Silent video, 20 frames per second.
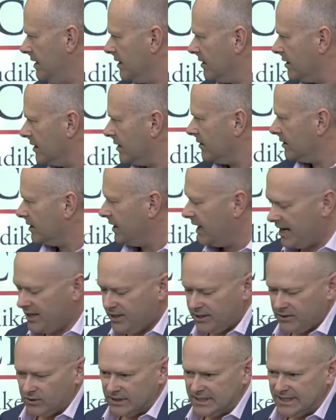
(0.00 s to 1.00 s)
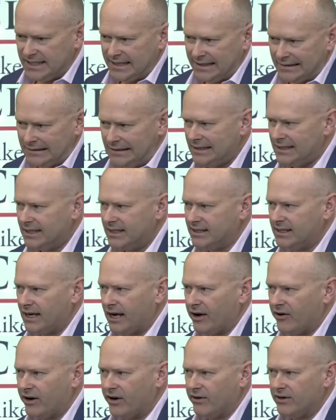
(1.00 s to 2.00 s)
The, the glacial till in this
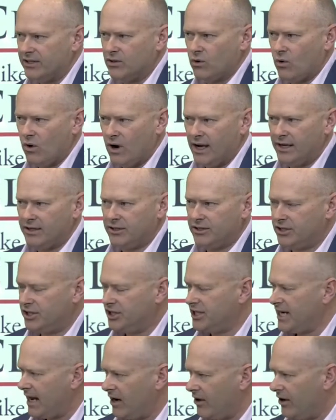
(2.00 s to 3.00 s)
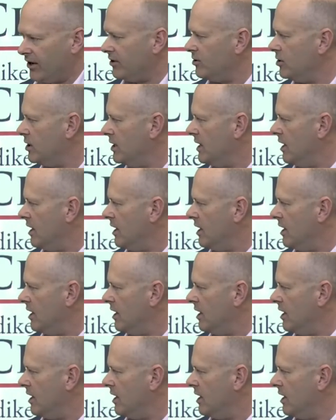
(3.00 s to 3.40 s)
area is quite shallow,